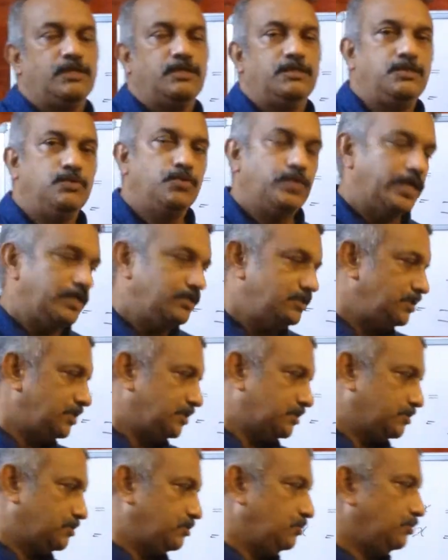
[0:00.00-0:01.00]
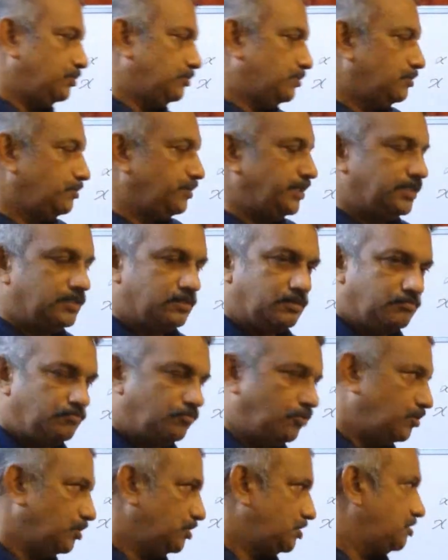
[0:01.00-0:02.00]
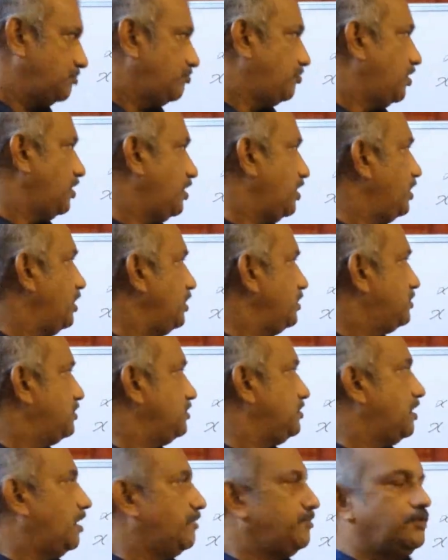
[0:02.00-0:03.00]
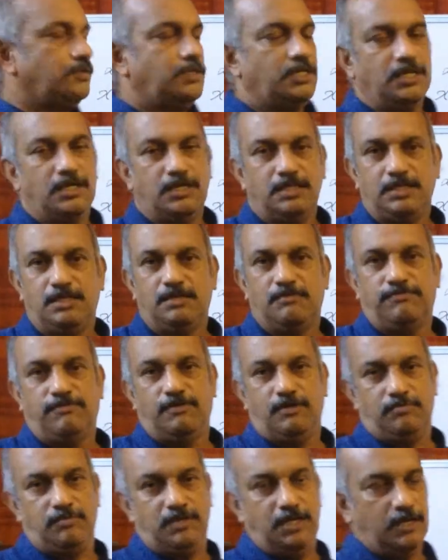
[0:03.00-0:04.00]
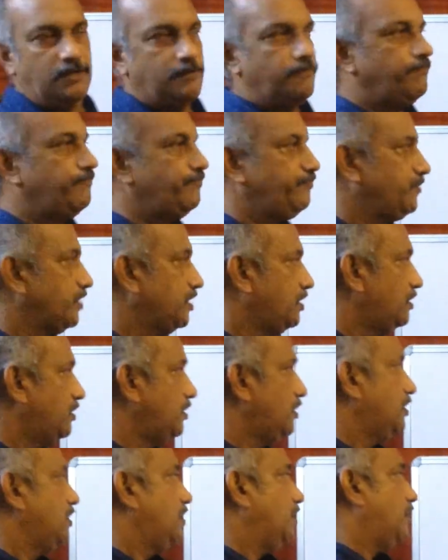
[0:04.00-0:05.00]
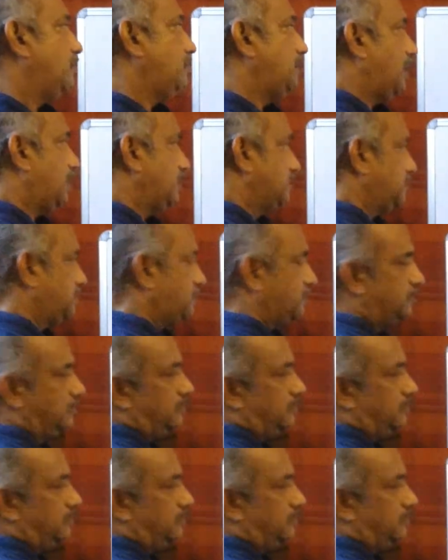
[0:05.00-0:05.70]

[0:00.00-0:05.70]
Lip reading: You can just go through it. Most important is you have to learn the formula. Now last,